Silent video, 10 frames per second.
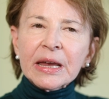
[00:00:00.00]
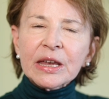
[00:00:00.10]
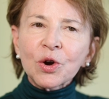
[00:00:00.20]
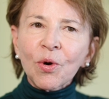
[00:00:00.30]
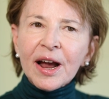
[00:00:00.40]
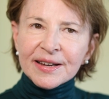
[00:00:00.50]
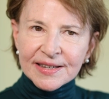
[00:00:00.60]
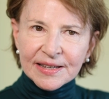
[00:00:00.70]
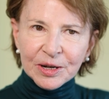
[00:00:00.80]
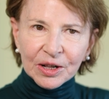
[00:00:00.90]
making
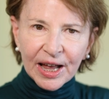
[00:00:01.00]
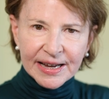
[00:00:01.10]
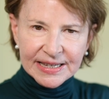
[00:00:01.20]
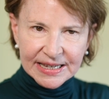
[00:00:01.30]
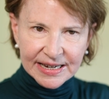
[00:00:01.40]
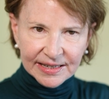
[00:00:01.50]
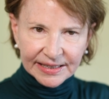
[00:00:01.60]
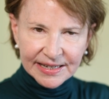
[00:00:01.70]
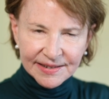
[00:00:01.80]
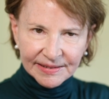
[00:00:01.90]
cracks in the glass
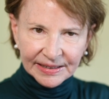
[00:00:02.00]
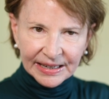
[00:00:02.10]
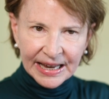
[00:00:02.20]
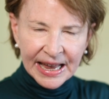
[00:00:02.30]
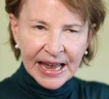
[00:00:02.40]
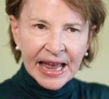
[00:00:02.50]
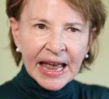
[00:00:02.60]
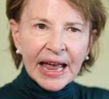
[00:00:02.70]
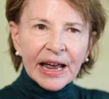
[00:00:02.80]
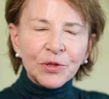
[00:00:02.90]
ceiling,
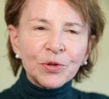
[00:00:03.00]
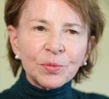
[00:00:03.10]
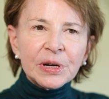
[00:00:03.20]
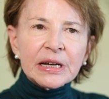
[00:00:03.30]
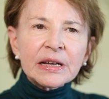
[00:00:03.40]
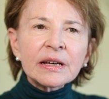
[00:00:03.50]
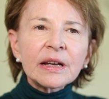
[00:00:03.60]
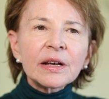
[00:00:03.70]
and three,